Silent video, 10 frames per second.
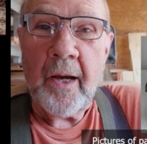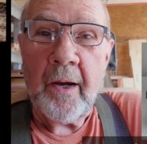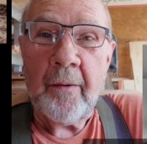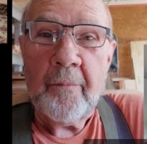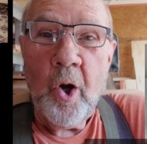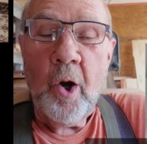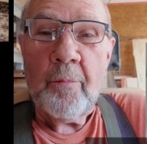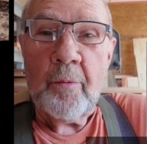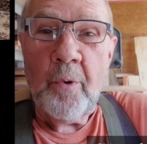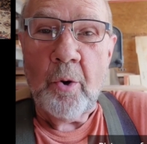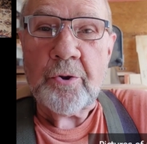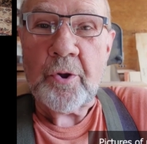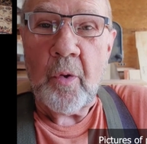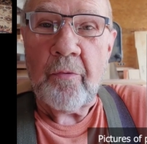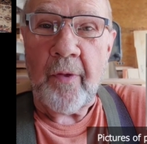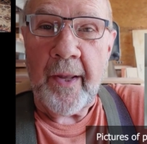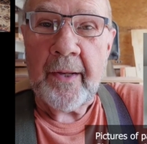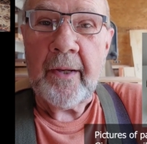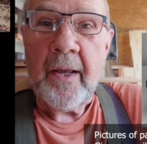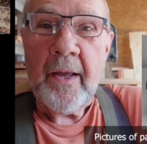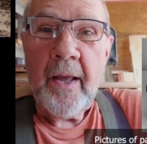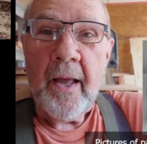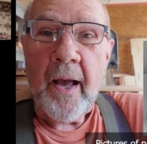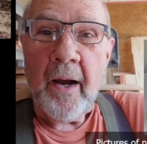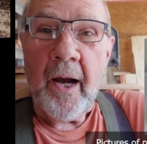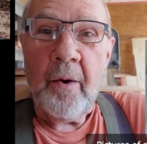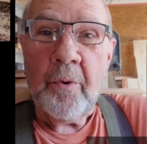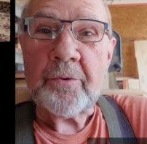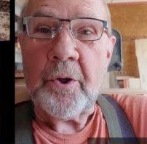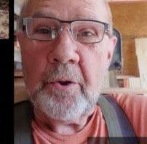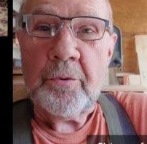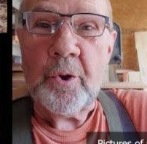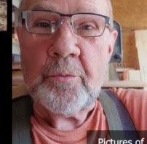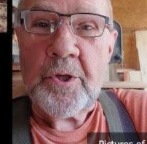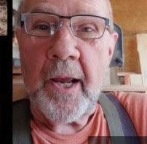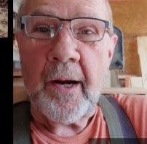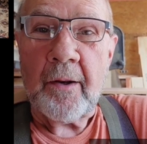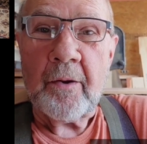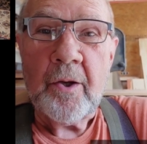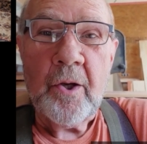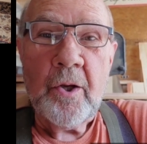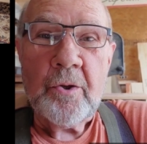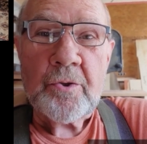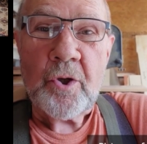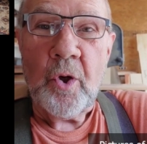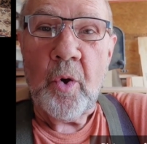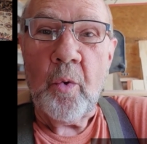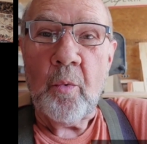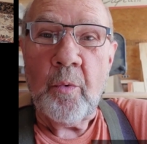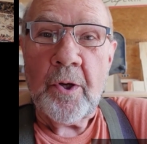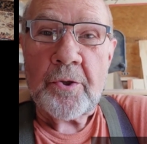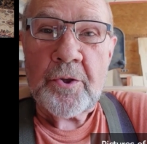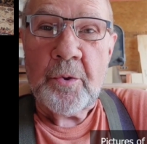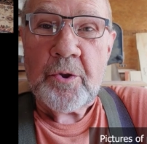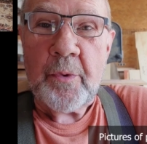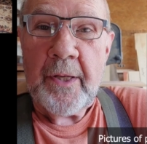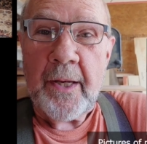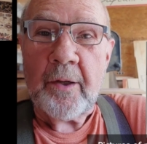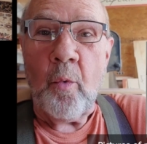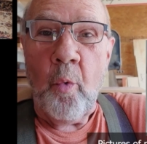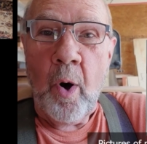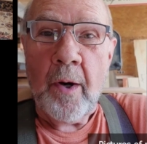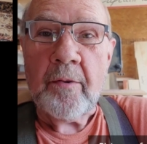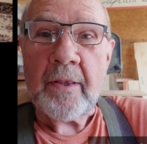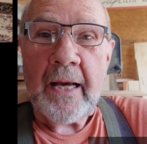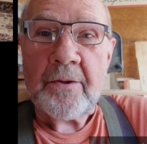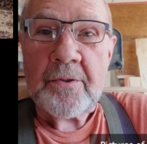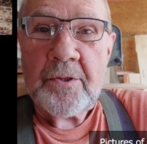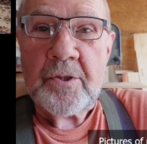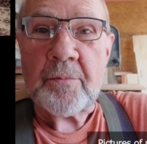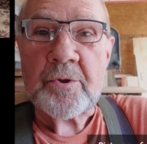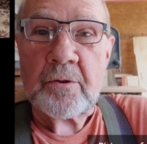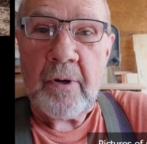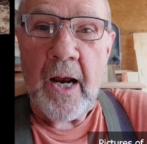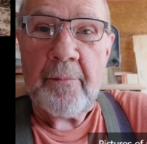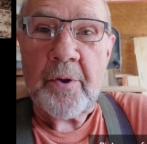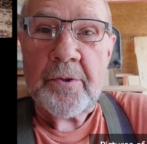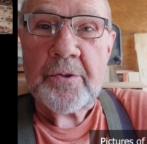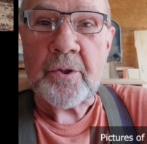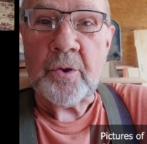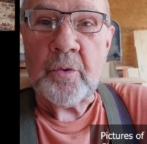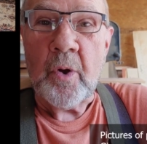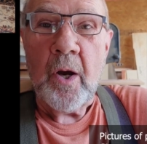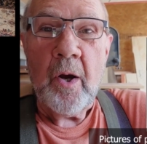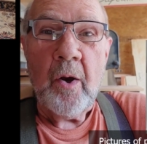uh, promotional thing uh, with the YouTube channel. So as soon as we hit 1,000 subscribers to